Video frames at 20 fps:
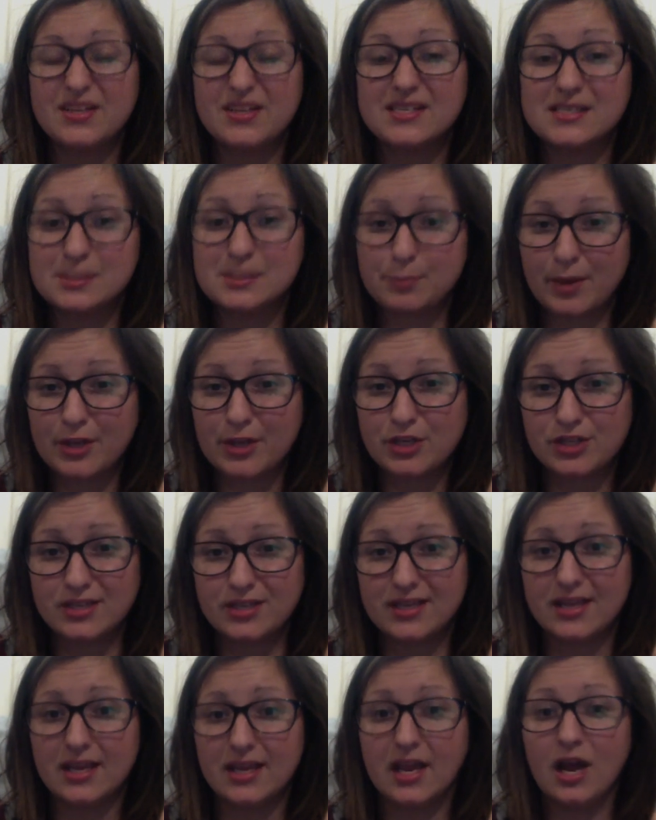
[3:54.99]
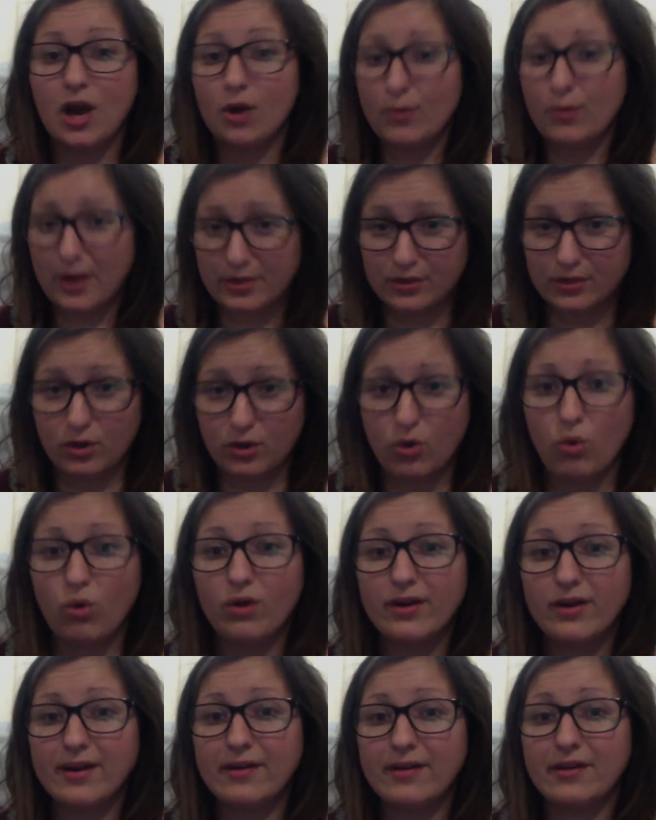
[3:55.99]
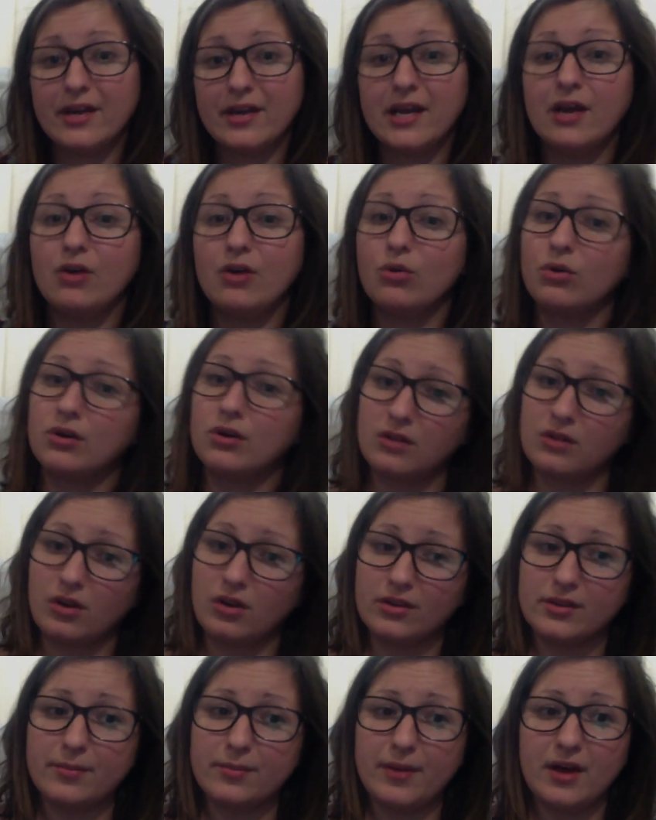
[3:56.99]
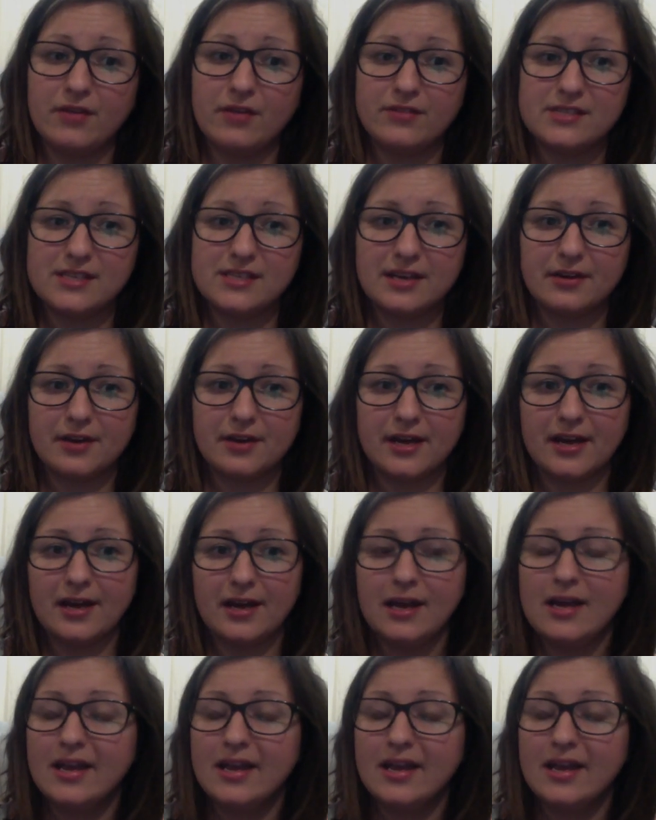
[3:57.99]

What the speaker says: especially around the core area or along the pelvis area,